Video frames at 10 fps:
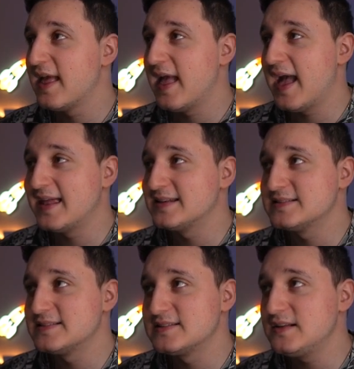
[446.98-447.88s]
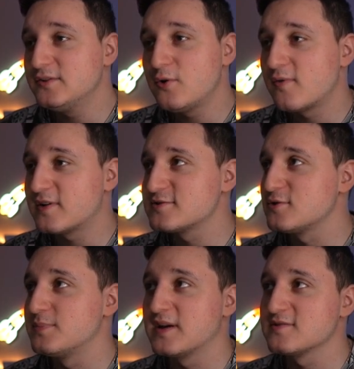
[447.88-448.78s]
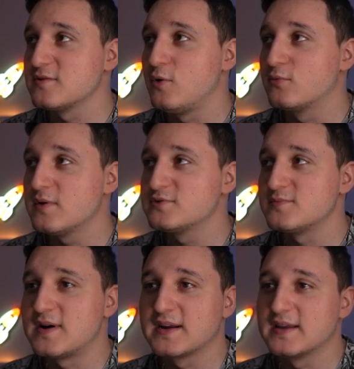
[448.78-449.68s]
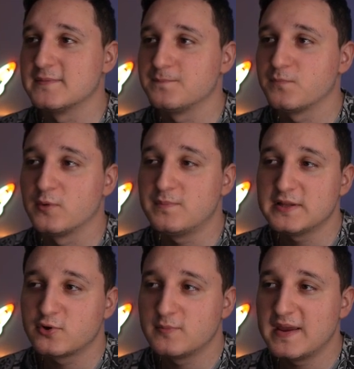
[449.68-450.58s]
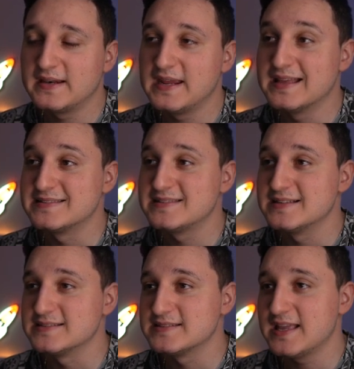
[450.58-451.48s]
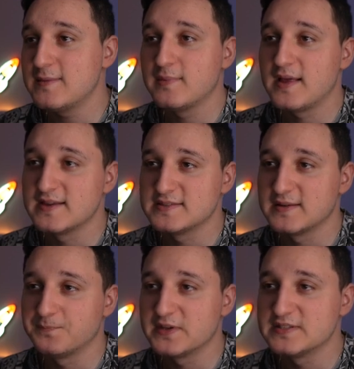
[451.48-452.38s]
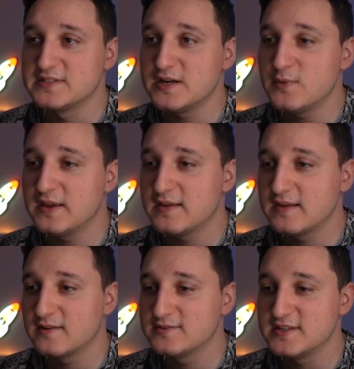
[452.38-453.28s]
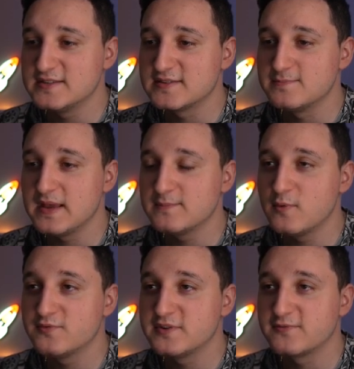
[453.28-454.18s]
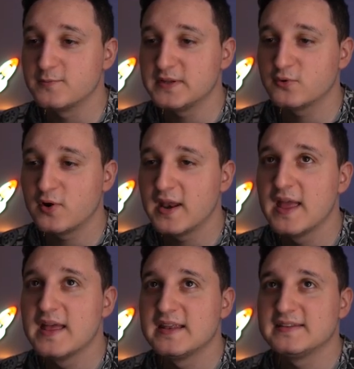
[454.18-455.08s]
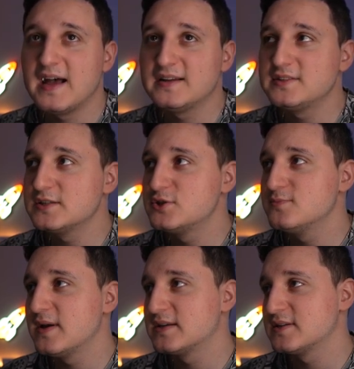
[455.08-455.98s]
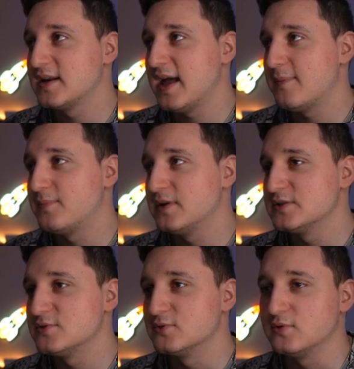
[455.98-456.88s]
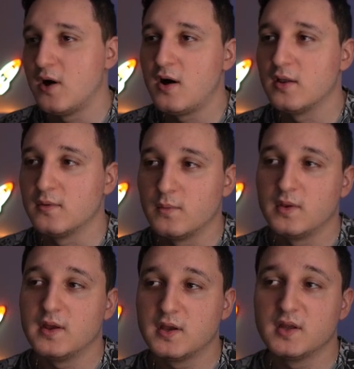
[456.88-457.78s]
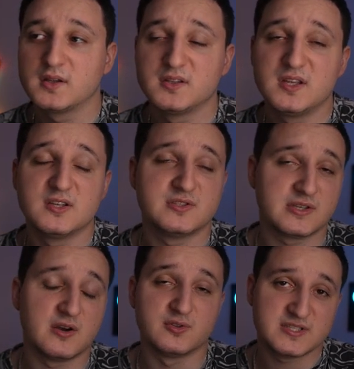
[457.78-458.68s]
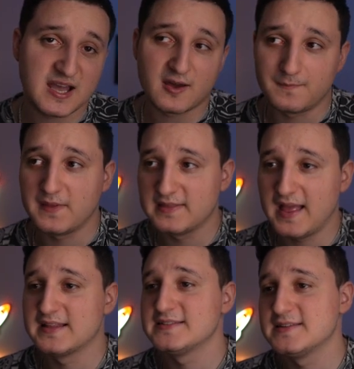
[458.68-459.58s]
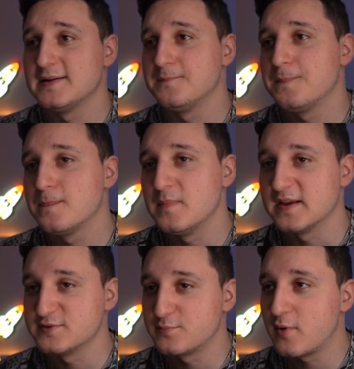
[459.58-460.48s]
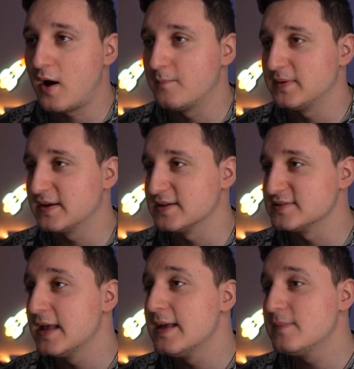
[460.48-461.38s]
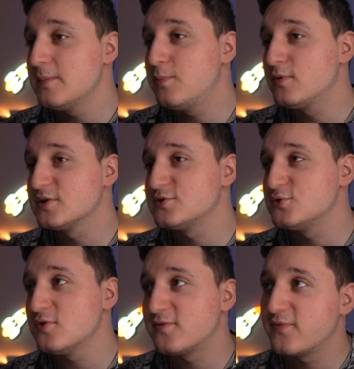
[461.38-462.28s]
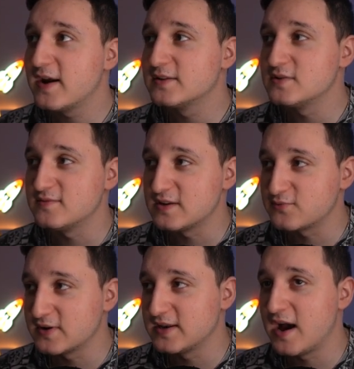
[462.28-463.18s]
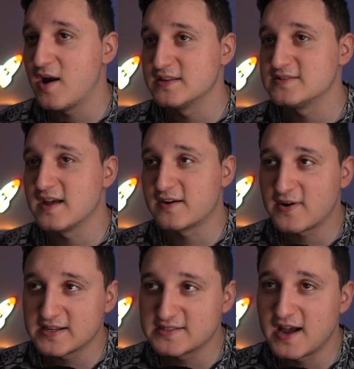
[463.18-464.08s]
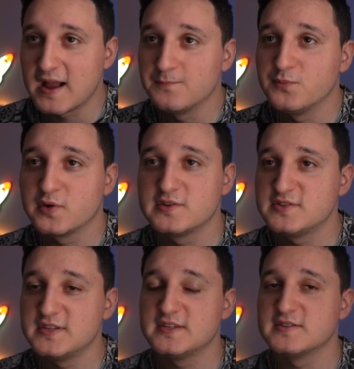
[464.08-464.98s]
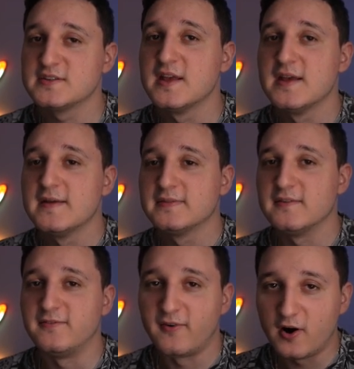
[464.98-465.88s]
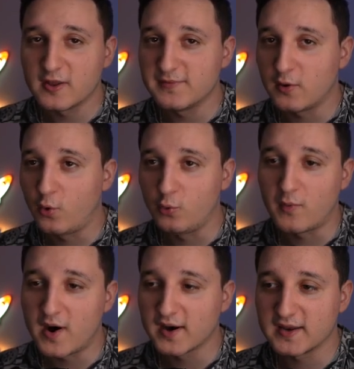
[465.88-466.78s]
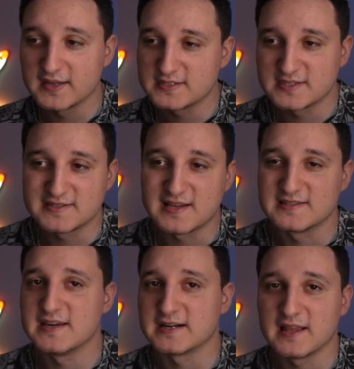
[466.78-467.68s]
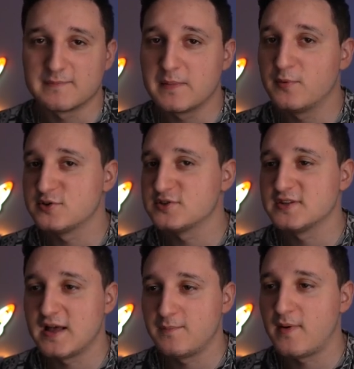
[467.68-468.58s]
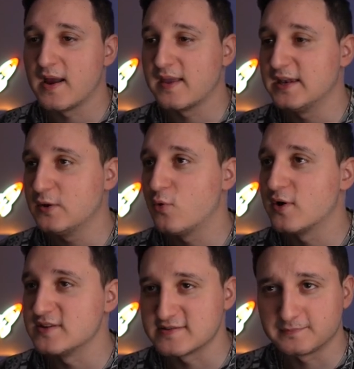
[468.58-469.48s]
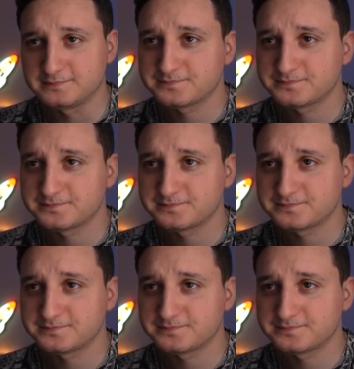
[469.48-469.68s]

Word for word: And still no reversal because the whole crypto market, well, Bitcoin mainly, is still stabilizing. Until we see some big moves here for Bitcoin, nothing too big is going to happen here to Gala. Well, it could continue to go down, and that's the biggest problem because people are just too afraid to invest right now. It's not the right time. You can see just the volume, the whole market is just not there. Like, people are just not buying any coins.